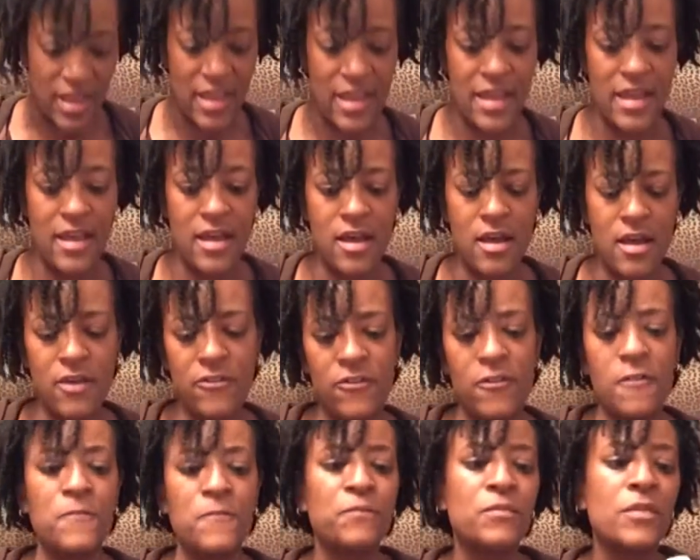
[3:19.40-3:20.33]

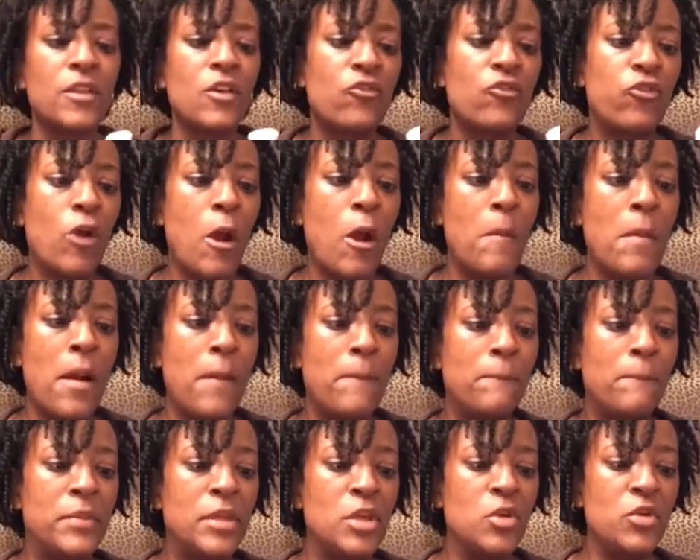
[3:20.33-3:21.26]
have
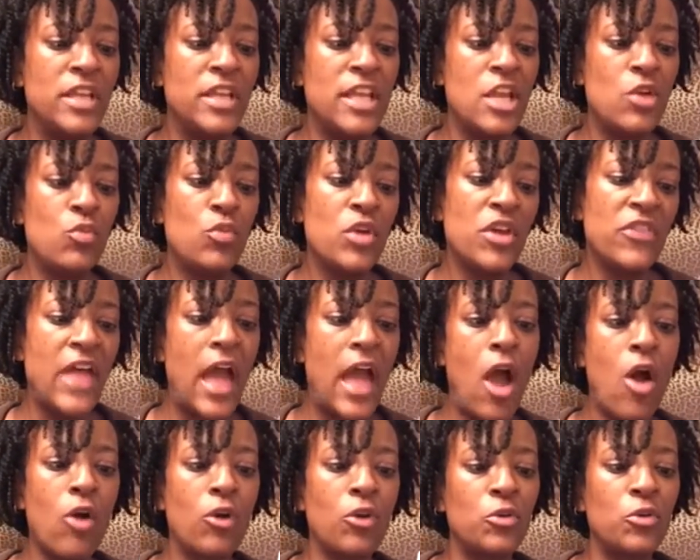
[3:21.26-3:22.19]
from Beauty
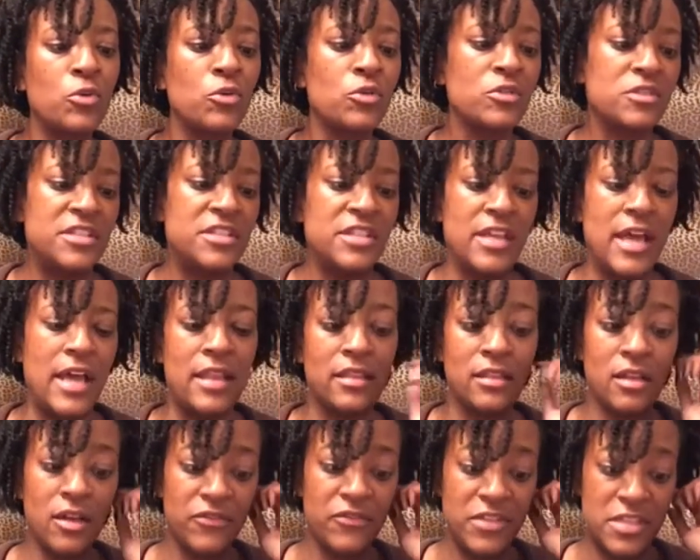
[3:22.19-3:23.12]
Without Cruelty. I
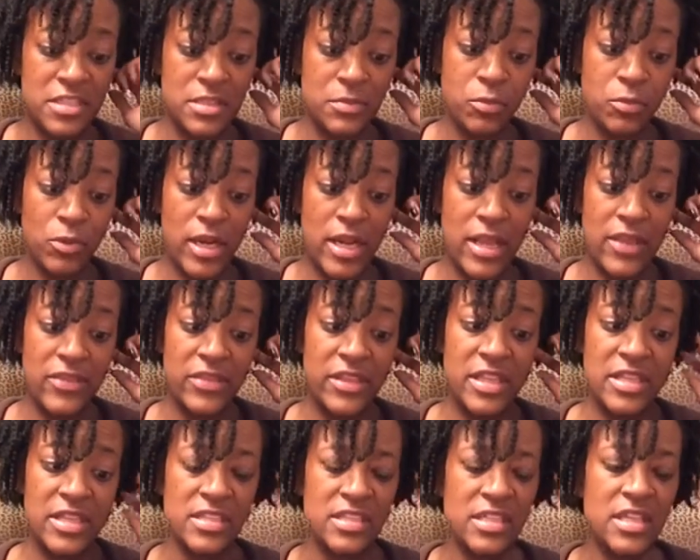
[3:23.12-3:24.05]
love this brand.
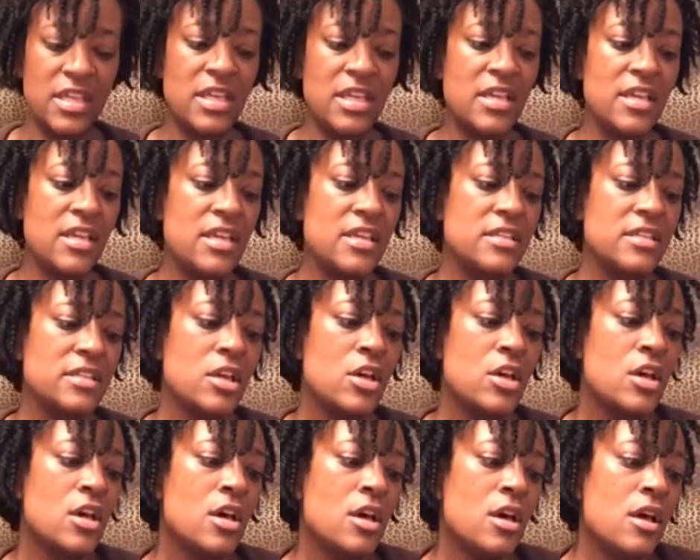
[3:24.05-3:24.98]
This is
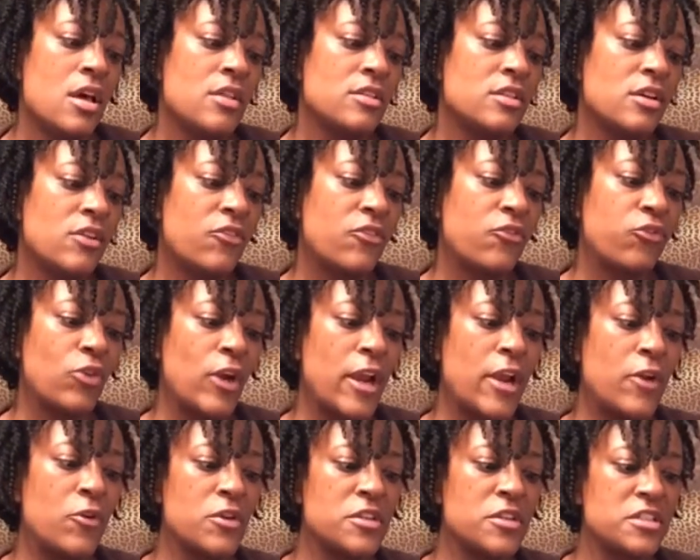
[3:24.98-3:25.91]
the
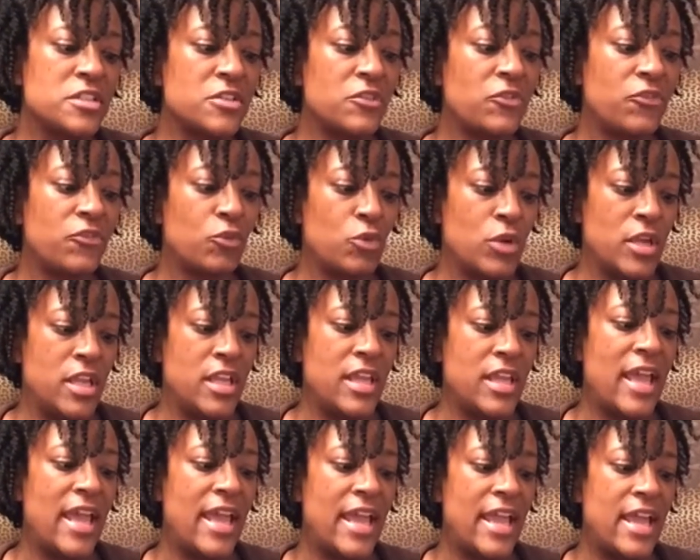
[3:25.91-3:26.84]
fragrance
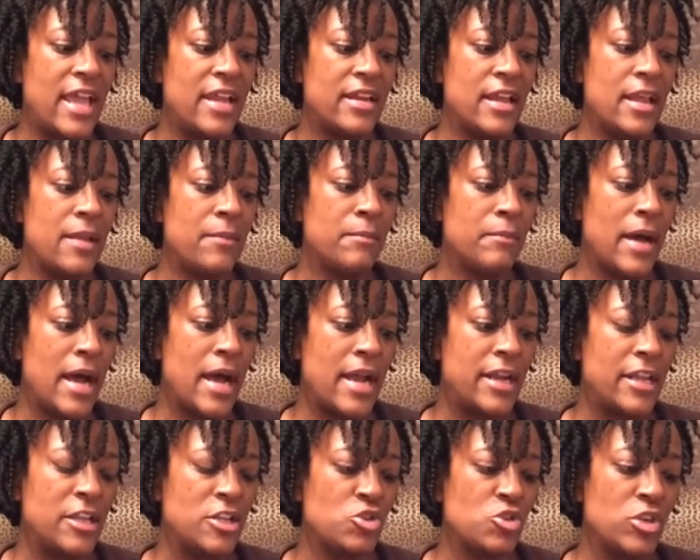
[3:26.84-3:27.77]
free hand and
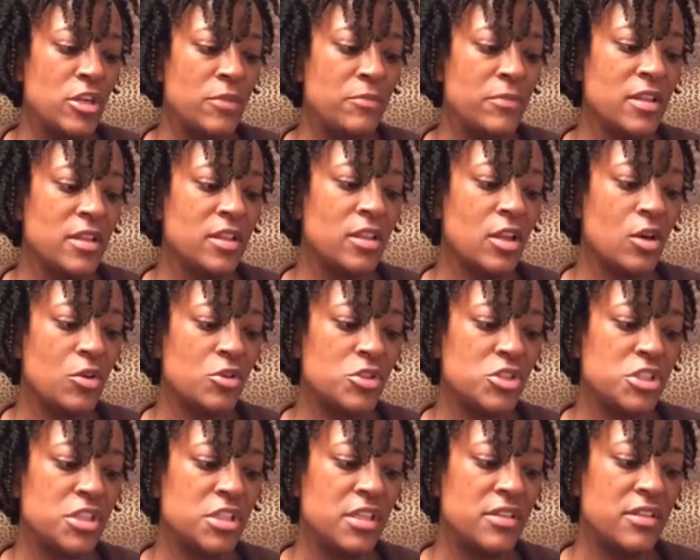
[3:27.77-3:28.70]
body treatment
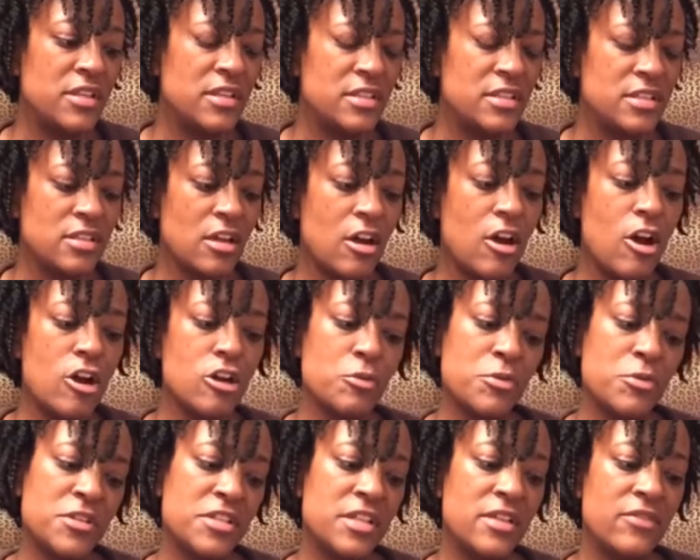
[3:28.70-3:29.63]
lotion. This is
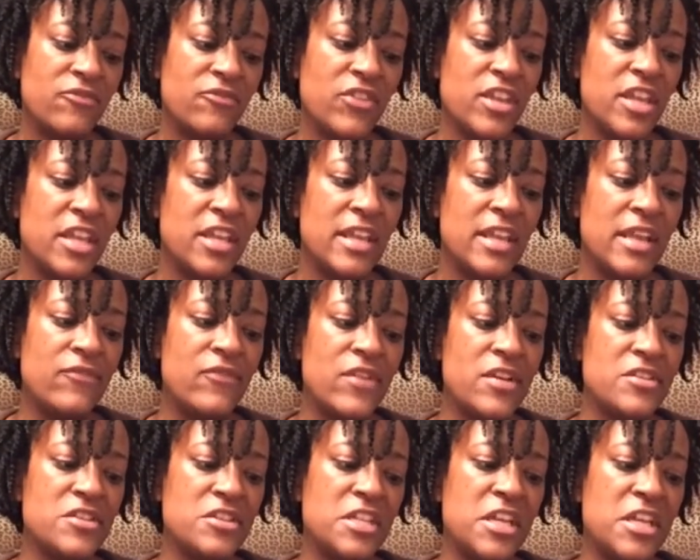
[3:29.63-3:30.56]
100% vegan and
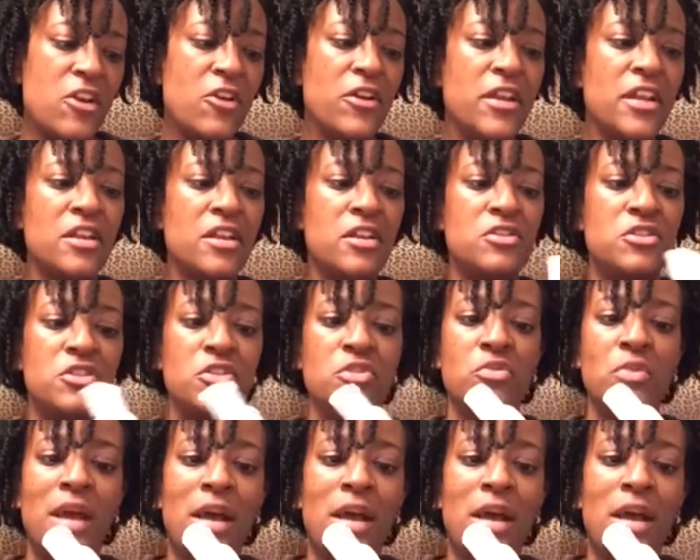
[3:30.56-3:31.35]
vegetarian, two